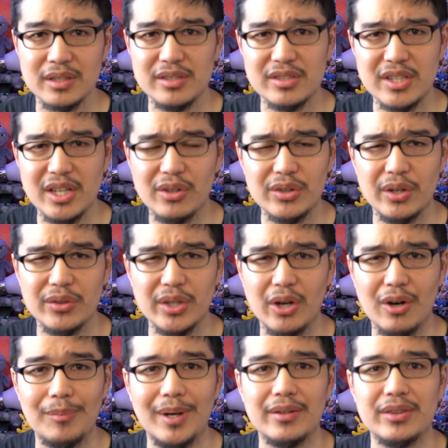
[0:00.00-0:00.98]
still don't
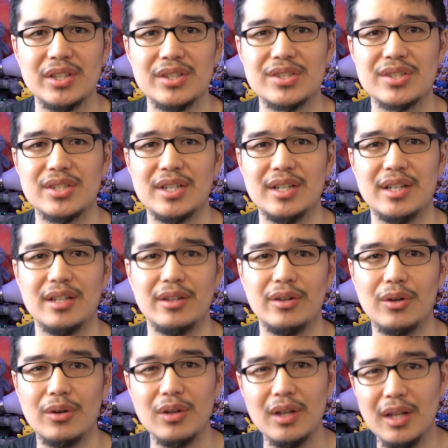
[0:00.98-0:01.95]
know about this uh,
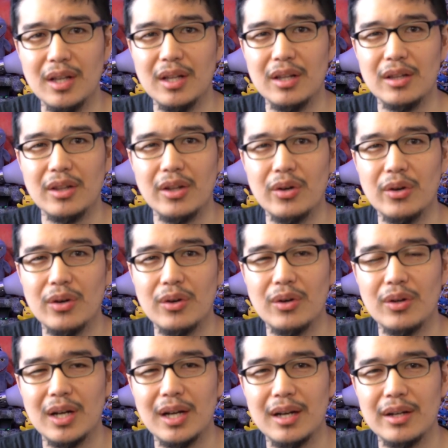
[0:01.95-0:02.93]
little
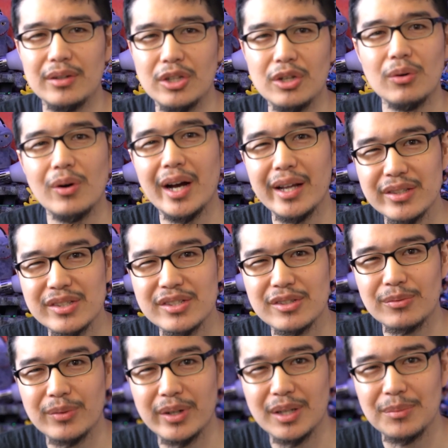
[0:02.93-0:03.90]
little uh,
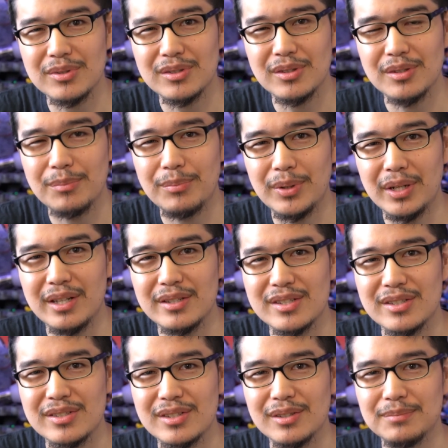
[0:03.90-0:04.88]
nuance when it comes to the pity
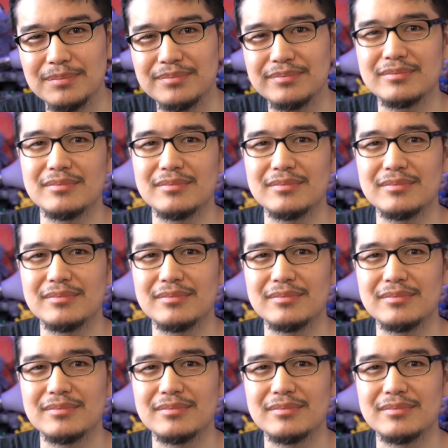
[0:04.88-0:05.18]
system.